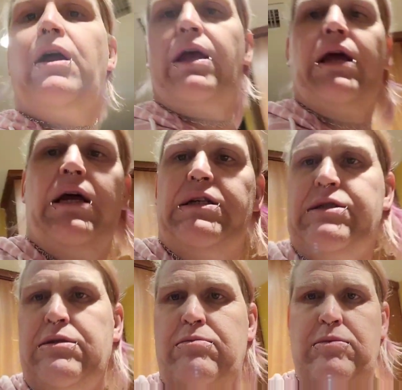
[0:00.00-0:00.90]

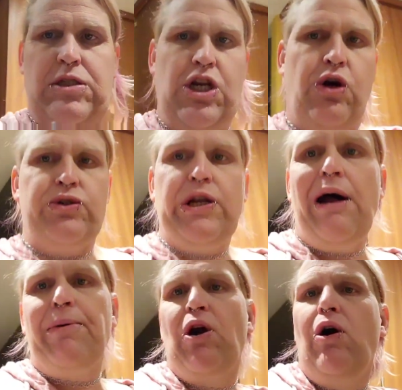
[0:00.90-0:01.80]
is,
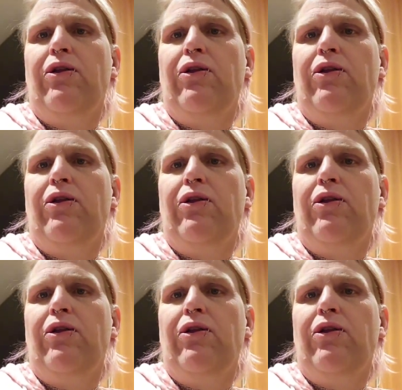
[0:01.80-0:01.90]
stopping all